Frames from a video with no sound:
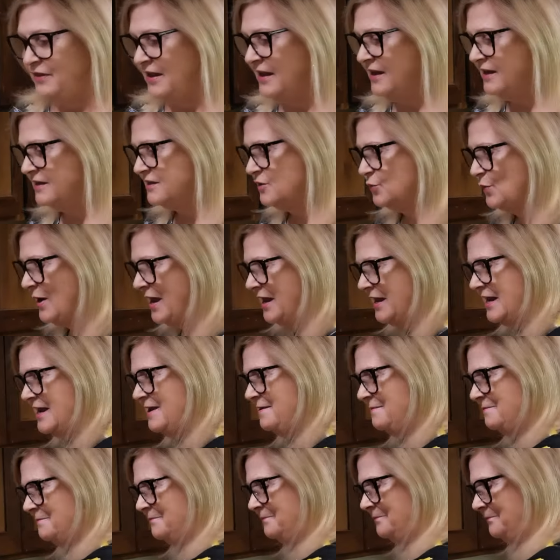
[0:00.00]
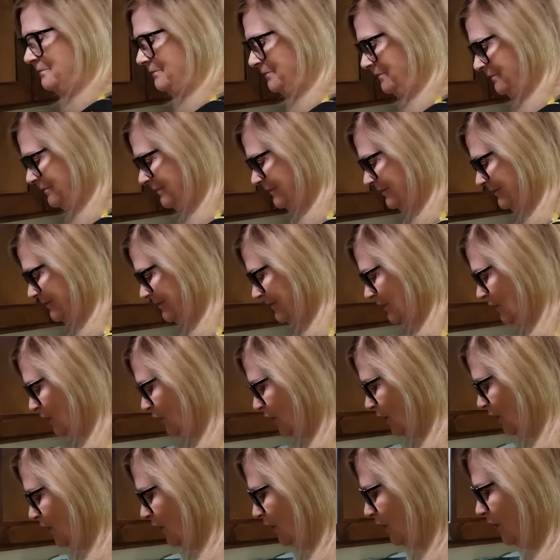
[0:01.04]
think it's ready.
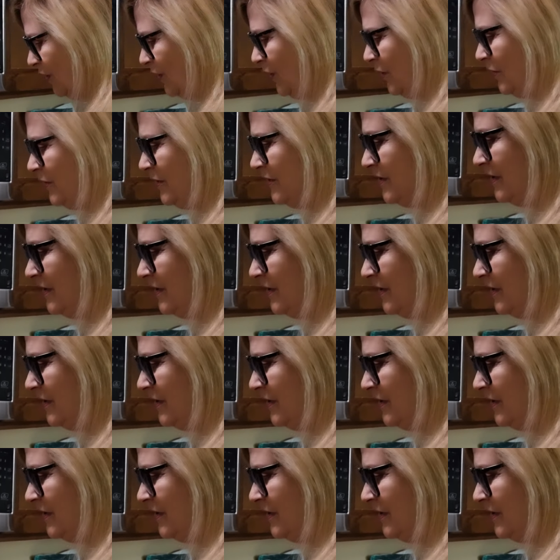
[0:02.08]
Oh